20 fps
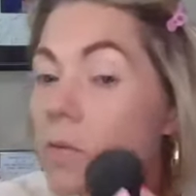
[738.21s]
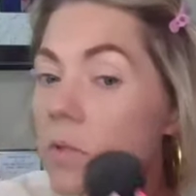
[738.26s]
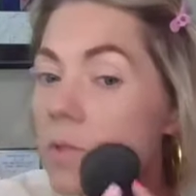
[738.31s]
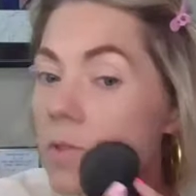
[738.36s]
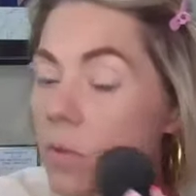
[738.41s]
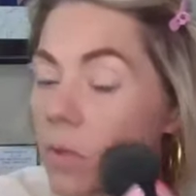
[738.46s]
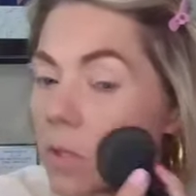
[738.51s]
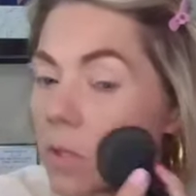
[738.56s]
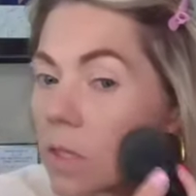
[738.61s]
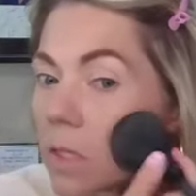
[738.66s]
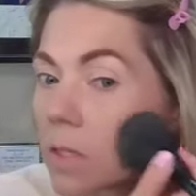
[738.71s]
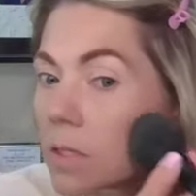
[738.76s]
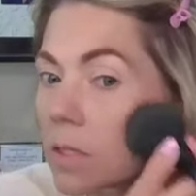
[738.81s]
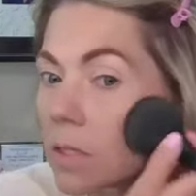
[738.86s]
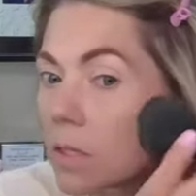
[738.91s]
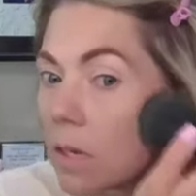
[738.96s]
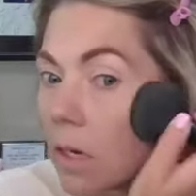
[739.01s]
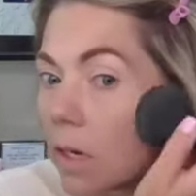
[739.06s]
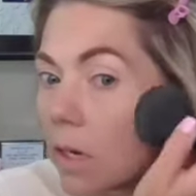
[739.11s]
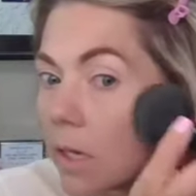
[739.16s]
So it does
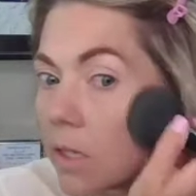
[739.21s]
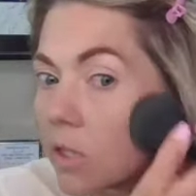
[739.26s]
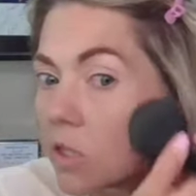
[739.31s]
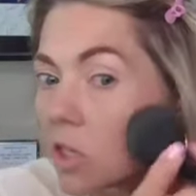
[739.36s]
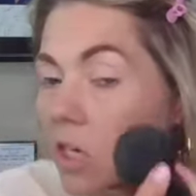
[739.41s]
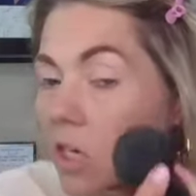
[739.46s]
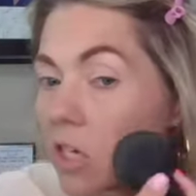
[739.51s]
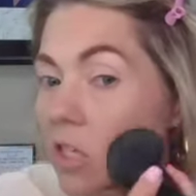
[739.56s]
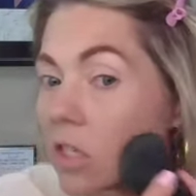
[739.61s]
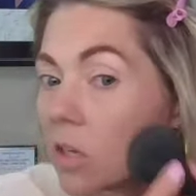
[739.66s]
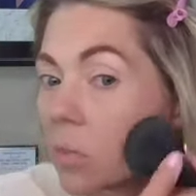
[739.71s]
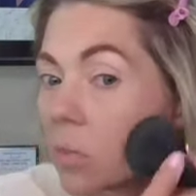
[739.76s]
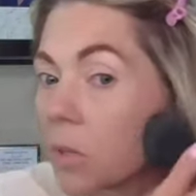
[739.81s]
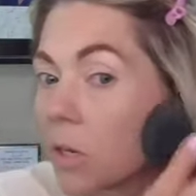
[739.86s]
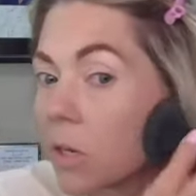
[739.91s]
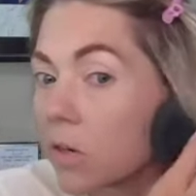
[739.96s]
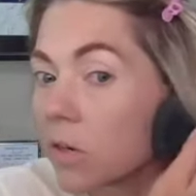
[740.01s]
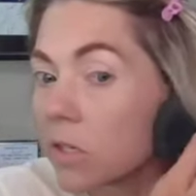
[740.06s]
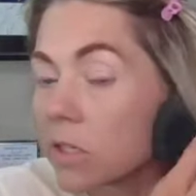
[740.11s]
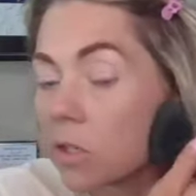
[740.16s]
not change the
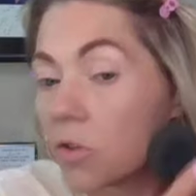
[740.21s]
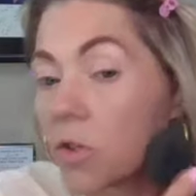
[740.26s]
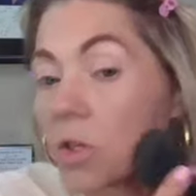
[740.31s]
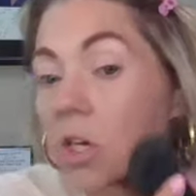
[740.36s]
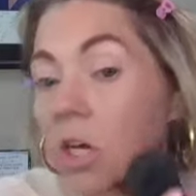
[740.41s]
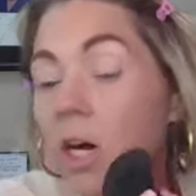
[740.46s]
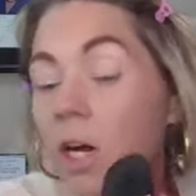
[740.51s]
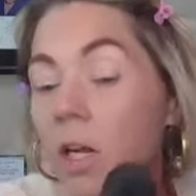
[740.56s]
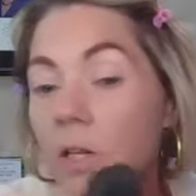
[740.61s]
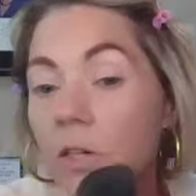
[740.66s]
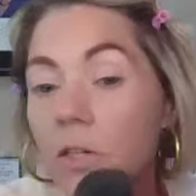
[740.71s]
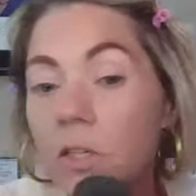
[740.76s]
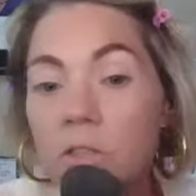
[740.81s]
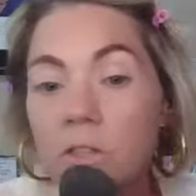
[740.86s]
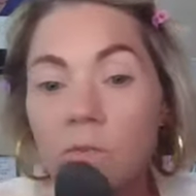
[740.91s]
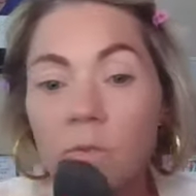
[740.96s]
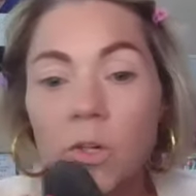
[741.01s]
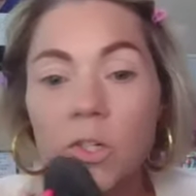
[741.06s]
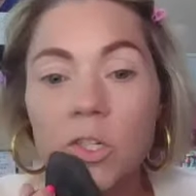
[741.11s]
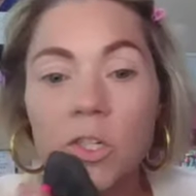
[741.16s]
appearance or the
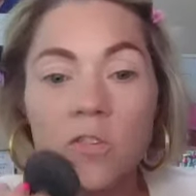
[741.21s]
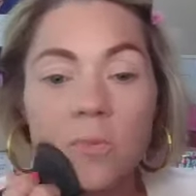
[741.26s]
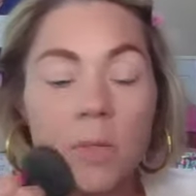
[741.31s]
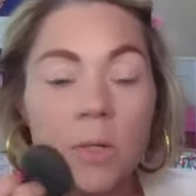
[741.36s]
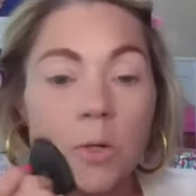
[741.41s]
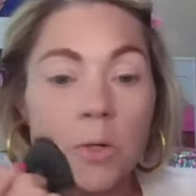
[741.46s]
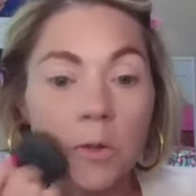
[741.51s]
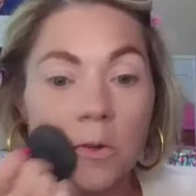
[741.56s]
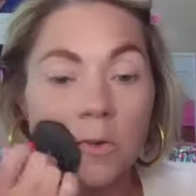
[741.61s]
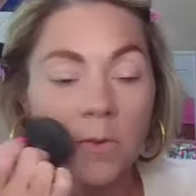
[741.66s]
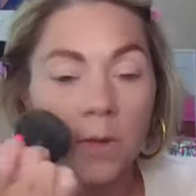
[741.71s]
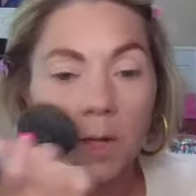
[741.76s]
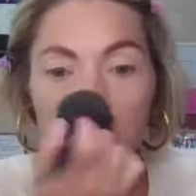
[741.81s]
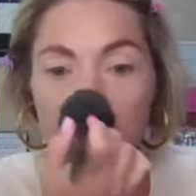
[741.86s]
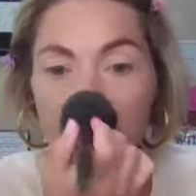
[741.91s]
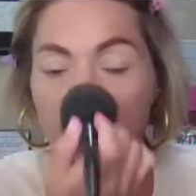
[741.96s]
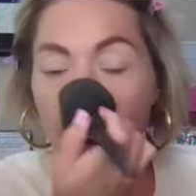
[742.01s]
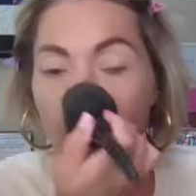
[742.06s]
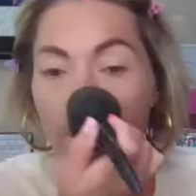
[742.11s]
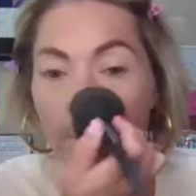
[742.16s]
colors of what you put on your
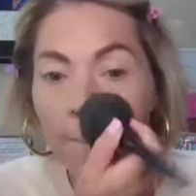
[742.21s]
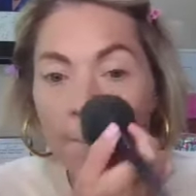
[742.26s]
face.